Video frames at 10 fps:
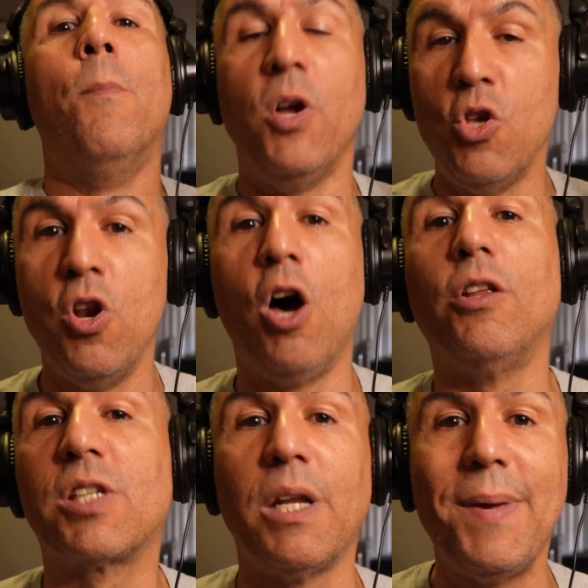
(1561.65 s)
But you know
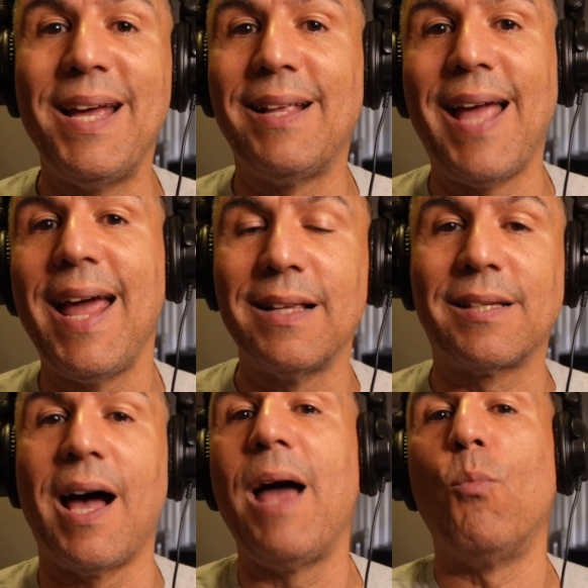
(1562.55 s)
there's going to be a day and
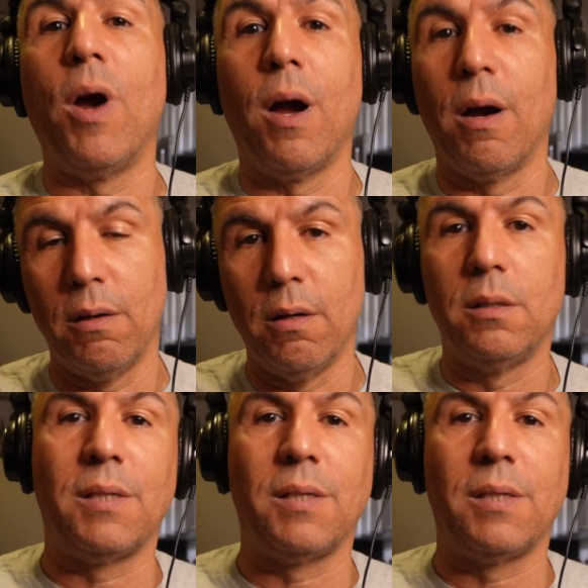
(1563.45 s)
time where